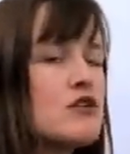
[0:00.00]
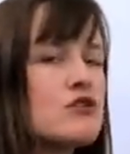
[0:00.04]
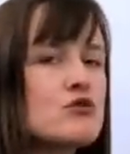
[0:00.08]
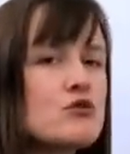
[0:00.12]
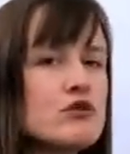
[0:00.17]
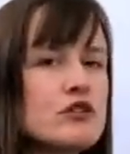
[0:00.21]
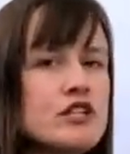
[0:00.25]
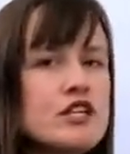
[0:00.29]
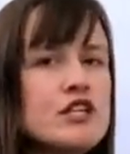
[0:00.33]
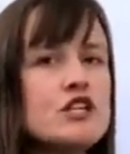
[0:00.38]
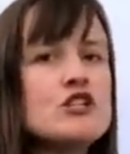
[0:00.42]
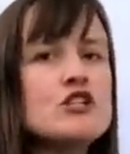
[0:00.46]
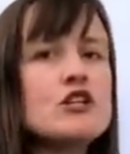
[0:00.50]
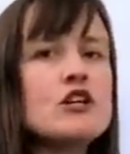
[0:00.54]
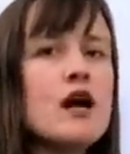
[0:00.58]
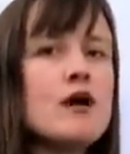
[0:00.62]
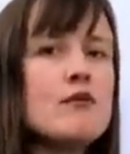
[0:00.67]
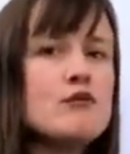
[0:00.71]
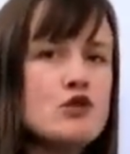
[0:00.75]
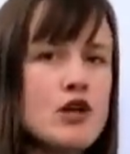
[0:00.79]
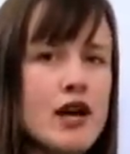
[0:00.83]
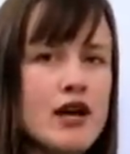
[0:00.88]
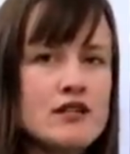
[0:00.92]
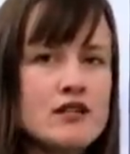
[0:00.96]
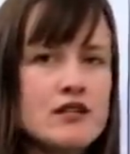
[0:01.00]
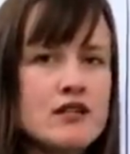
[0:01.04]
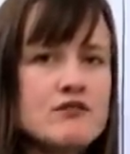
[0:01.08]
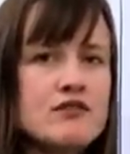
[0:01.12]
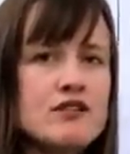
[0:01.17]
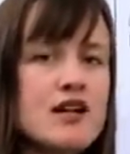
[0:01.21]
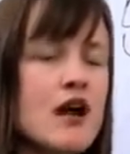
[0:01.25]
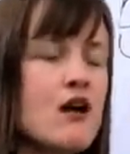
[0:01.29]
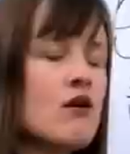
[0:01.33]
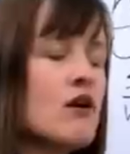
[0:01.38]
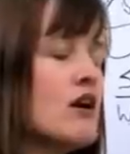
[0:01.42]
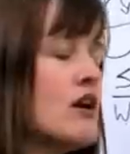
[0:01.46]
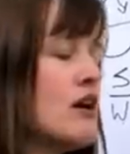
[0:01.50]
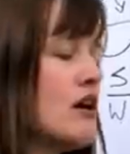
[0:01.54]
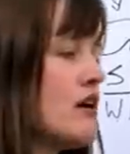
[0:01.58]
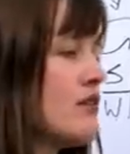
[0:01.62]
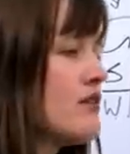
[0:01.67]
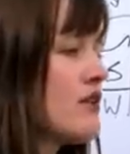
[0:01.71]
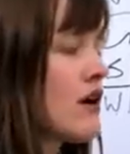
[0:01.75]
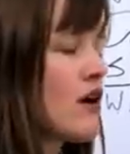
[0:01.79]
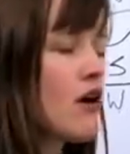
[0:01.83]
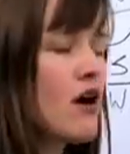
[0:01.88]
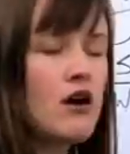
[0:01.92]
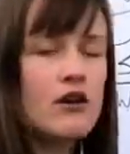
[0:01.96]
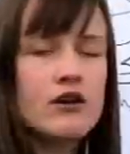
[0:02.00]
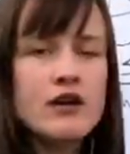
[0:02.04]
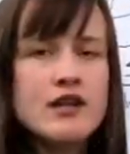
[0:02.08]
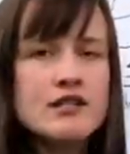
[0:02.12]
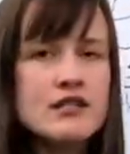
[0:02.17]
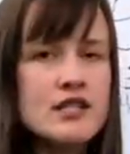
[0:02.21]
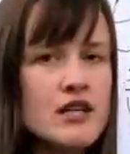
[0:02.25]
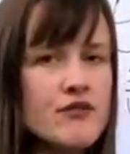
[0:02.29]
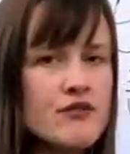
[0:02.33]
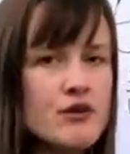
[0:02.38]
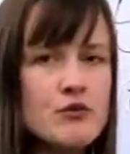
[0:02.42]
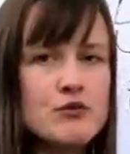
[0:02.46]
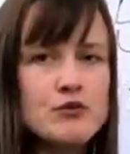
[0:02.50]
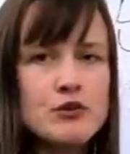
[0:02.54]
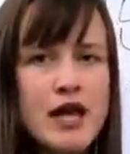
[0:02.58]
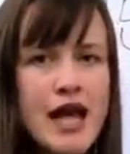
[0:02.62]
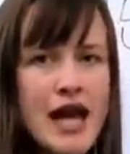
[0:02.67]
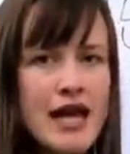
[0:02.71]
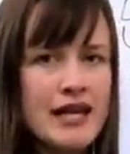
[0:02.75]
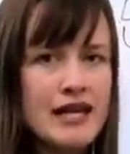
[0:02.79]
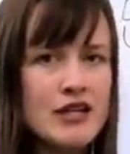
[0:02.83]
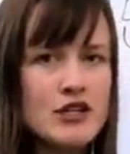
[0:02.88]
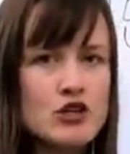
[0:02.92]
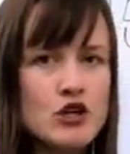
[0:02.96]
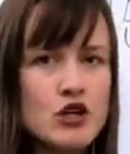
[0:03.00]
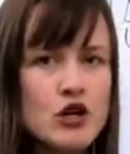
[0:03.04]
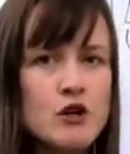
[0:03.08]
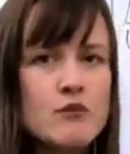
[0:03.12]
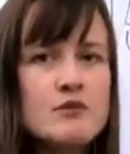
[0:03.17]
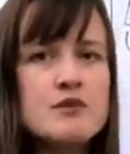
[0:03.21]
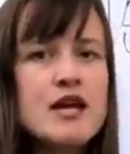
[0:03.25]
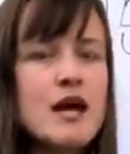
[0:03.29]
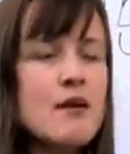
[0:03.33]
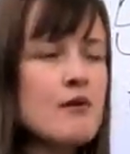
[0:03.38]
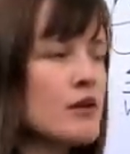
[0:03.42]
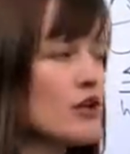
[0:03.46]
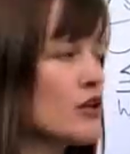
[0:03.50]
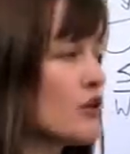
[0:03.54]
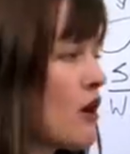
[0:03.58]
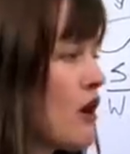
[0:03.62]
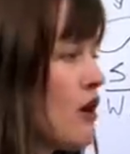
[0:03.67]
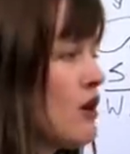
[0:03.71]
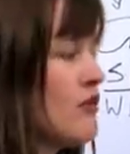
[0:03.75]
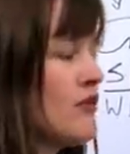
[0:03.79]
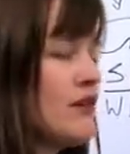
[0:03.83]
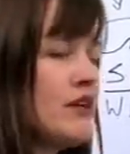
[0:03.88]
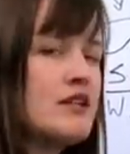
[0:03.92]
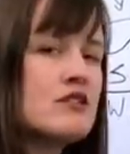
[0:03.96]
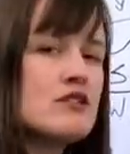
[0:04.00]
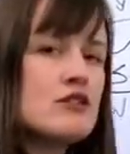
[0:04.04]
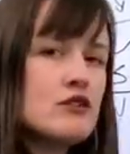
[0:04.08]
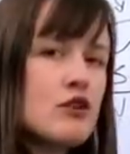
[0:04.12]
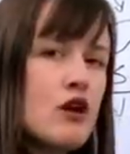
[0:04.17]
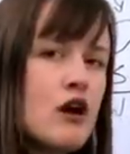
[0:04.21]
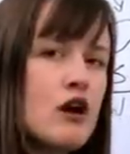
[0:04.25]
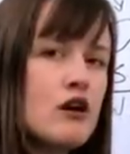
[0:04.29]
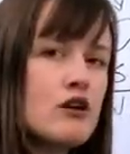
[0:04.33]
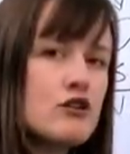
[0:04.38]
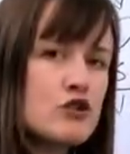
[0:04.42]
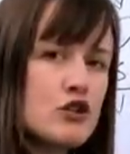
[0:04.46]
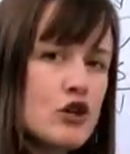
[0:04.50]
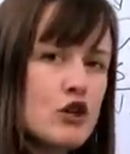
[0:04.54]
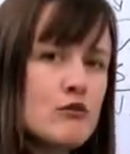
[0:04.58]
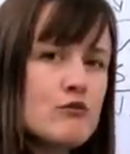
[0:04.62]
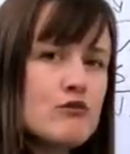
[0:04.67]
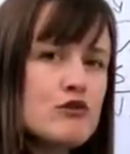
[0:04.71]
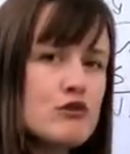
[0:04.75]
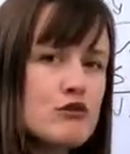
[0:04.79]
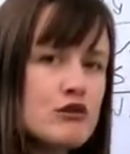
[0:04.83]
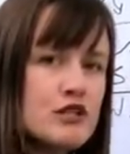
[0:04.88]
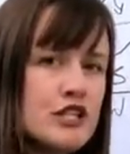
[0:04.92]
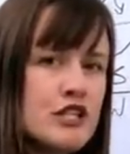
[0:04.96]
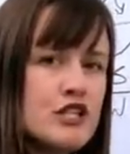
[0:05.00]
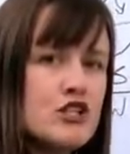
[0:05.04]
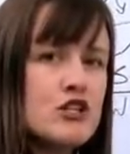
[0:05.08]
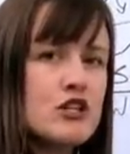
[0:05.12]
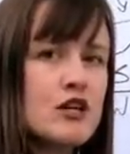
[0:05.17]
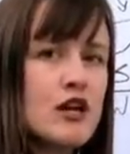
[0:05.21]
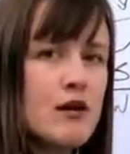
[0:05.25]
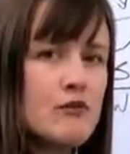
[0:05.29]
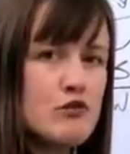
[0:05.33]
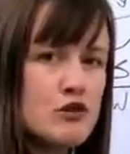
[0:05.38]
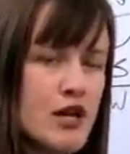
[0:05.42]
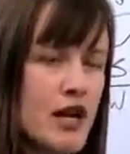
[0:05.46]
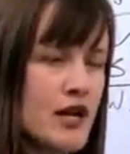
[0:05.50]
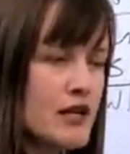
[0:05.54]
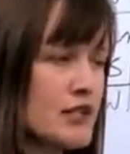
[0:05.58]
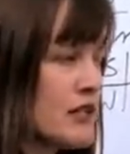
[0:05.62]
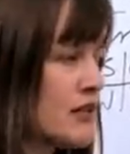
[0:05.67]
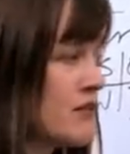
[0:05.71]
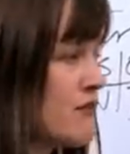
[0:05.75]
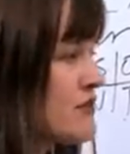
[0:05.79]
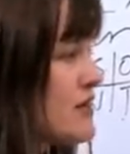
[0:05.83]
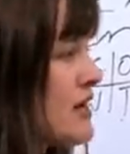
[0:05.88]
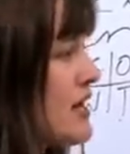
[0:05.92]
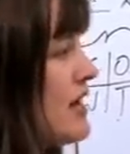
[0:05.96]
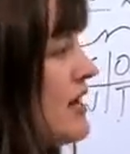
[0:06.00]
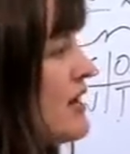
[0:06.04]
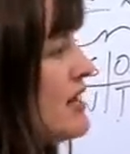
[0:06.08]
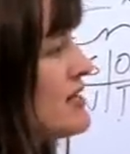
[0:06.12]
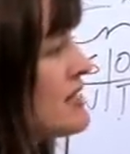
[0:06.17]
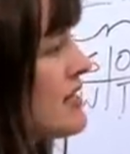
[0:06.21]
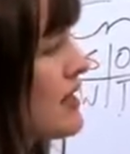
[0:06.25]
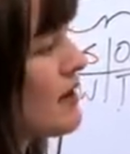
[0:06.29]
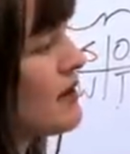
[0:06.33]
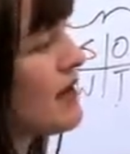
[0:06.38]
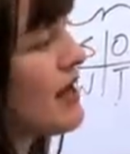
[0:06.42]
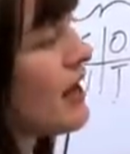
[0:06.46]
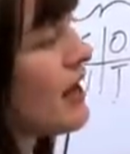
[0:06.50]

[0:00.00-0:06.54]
strategic objectives. Now, there are all kinds of different planning terms. I'm going to call these long-term strategic objectives to